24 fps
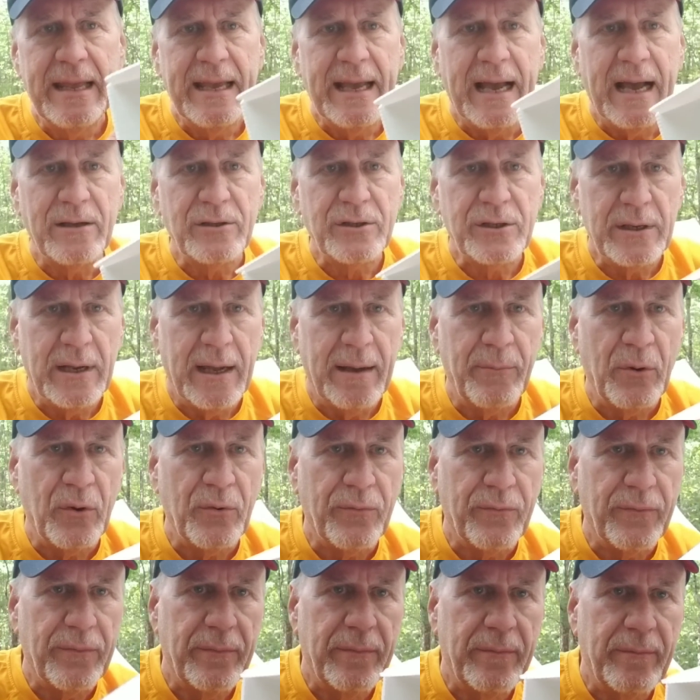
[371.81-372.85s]
I'm going
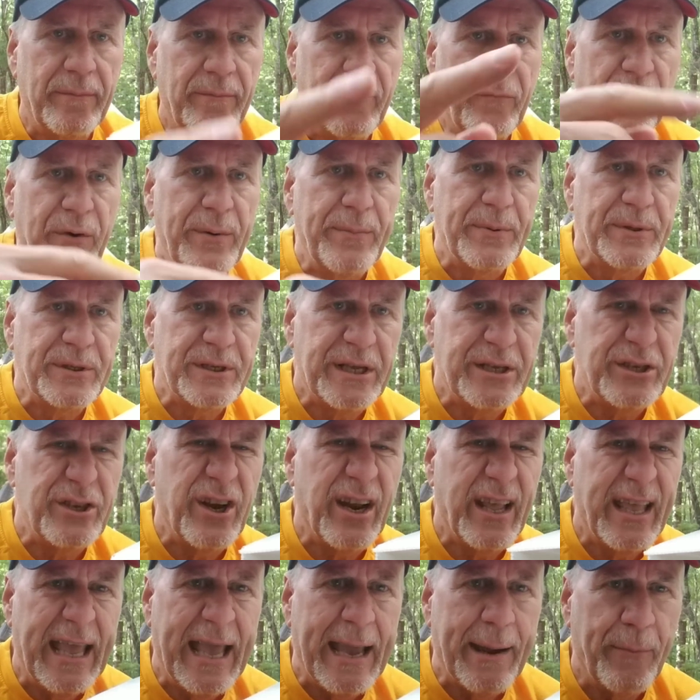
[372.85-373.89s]
to reposition the
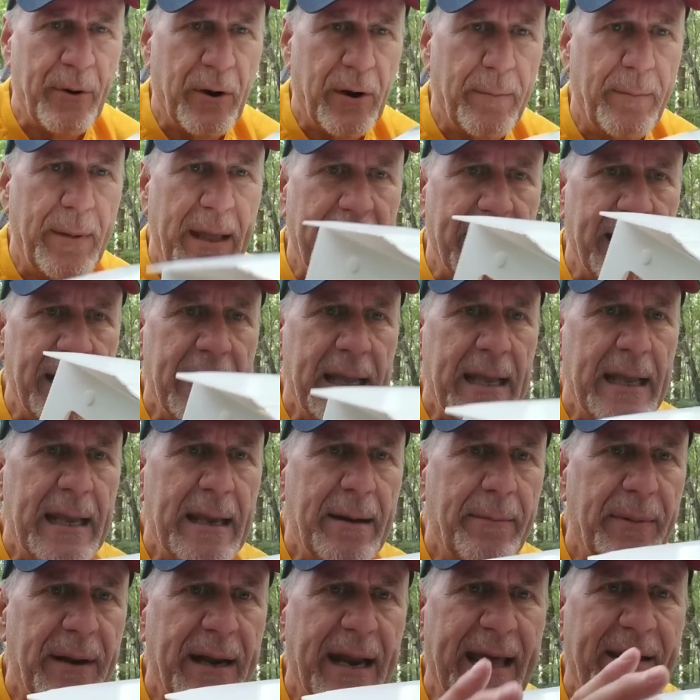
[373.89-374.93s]
camera in a minute.
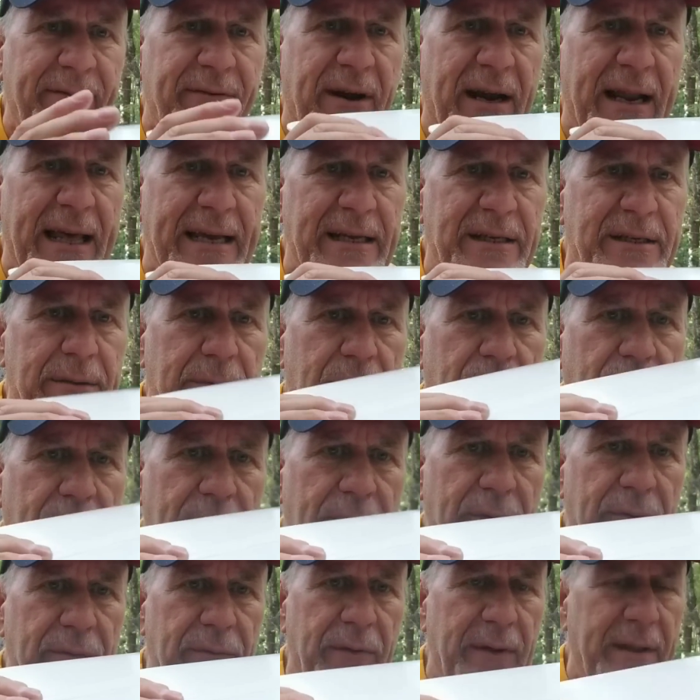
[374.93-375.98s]
But nevertheless,
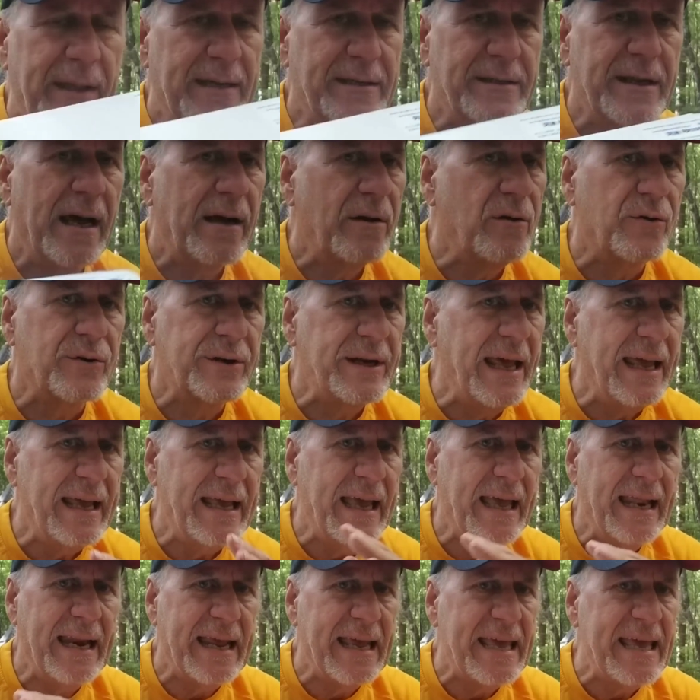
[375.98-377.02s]
it's not going to take
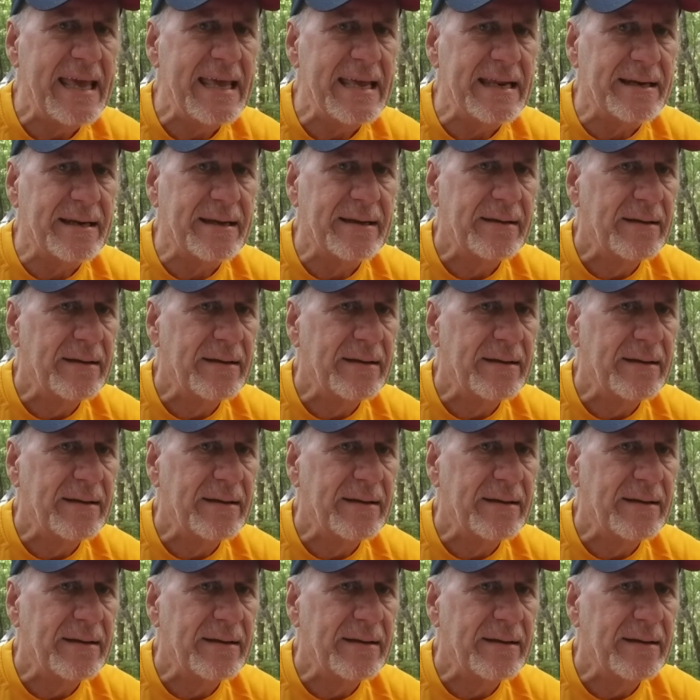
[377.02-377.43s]
any heat.